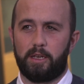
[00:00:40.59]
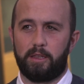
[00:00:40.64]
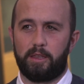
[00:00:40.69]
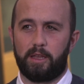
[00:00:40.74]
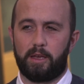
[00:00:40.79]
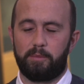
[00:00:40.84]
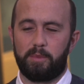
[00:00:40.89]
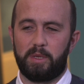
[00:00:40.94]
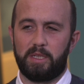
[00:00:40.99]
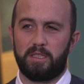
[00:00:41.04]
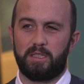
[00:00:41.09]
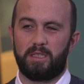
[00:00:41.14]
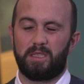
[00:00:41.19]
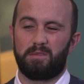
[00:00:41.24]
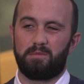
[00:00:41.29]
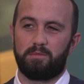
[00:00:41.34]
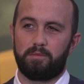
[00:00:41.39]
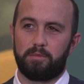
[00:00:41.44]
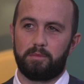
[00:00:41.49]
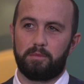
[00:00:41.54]
that
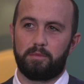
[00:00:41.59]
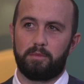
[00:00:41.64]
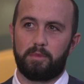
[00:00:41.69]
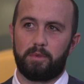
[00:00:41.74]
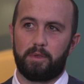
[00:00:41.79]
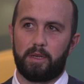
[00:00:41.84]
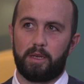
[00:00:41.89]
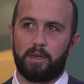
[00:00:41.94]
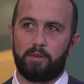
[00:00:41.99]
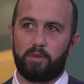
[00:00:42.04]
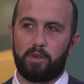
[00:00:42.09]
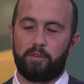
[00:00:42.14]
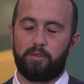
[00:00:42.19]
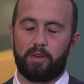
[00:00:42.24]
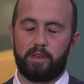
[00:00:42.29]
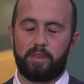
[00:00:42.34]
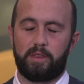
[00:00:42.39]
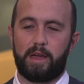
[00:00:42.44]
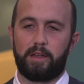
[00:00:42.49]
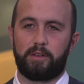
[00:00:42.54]
means every
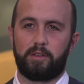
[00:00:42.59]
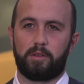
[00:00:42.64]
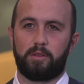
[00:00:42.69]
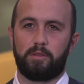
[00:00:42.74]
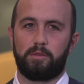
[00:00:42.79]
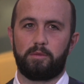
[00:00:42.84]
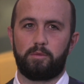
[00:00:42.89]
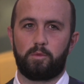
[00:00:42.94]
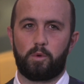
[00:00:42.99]
fifth adult